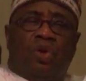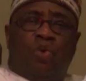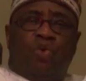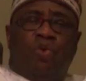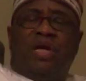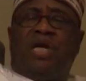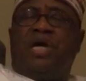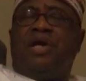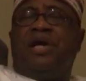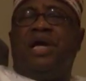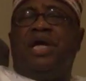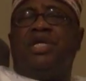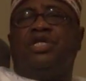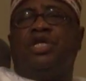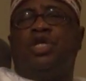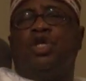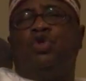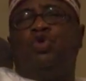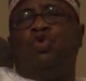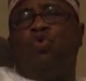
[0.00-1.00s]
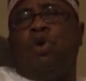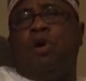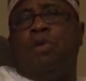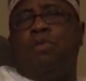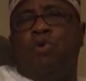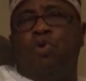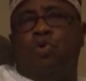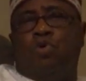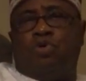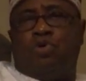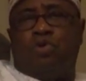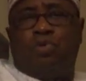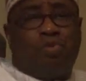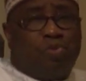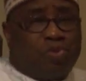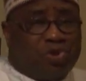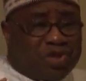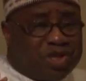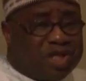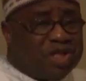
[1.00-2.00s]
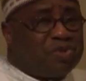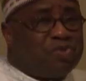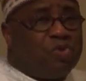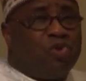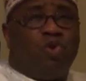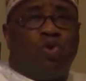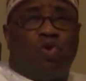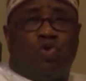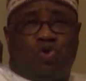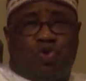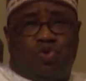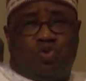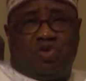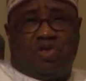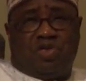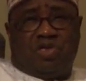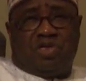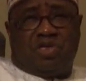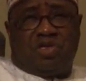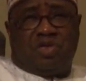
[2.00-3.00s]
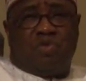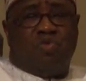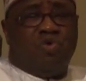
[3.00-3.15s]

We created a dual mode just for law students.